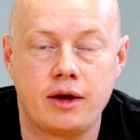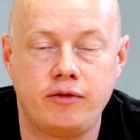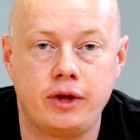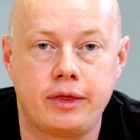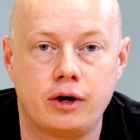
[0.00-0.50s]

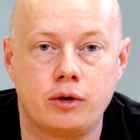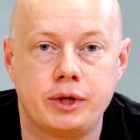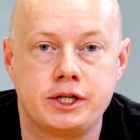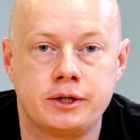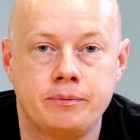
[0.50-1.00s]
IV
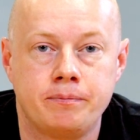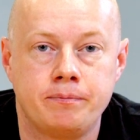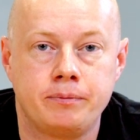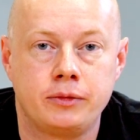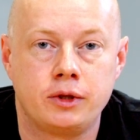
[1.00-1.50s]
therapies.
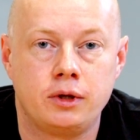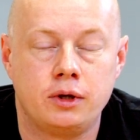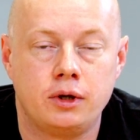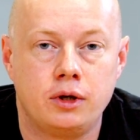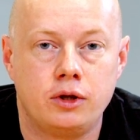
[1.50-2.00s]

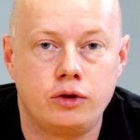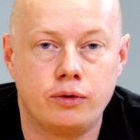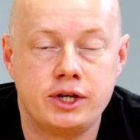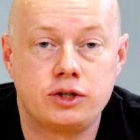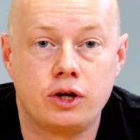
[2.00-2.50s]

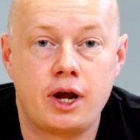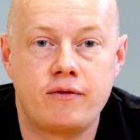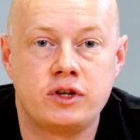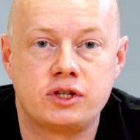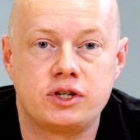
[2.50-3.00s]
There is good
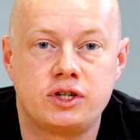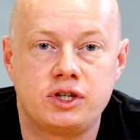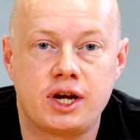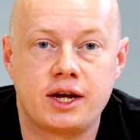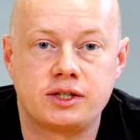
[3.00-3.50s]
evidence to
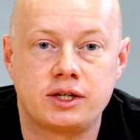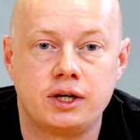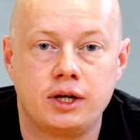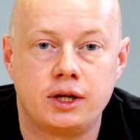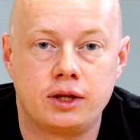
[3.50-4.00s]
suggest
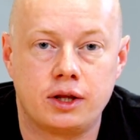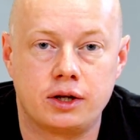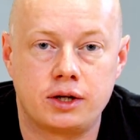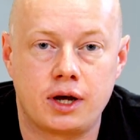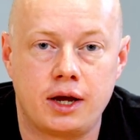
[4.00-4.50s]

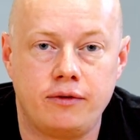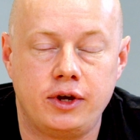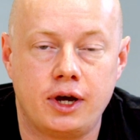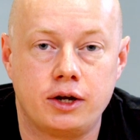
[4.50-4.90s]
that IV